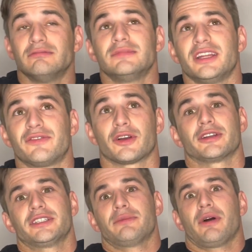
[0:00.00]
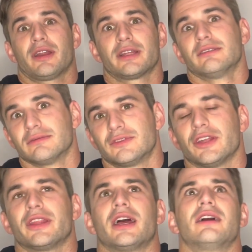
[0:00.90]
And fuck her dead body.
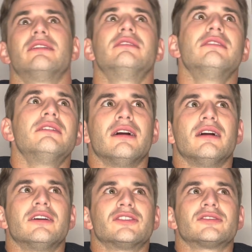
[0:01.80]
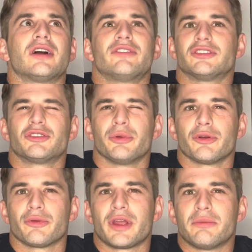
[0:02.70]
Done that. I've done
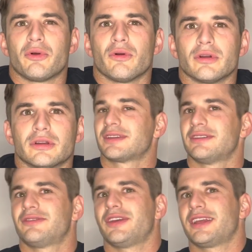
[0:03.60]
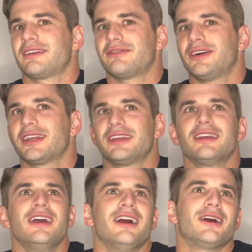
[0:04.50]
superhero rape porn. Fake fucking.
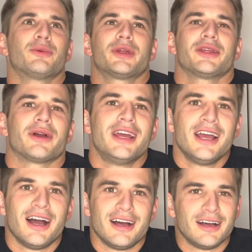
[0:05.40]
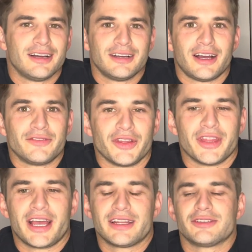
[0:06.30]
But anyway, I've done
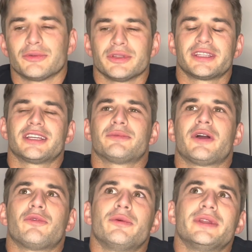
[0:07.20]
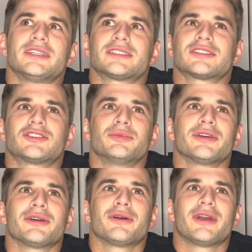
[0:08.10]
that. Don't really think of my woman as a
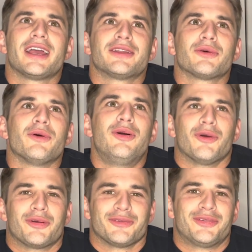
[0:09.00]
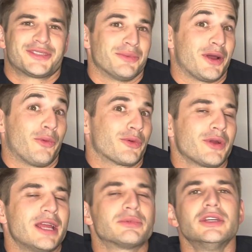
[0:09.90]
superhero and or someone I want to
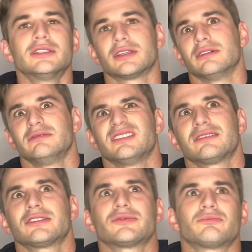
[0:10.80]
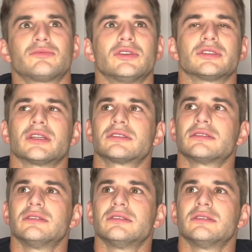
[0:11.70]
rape. So those things.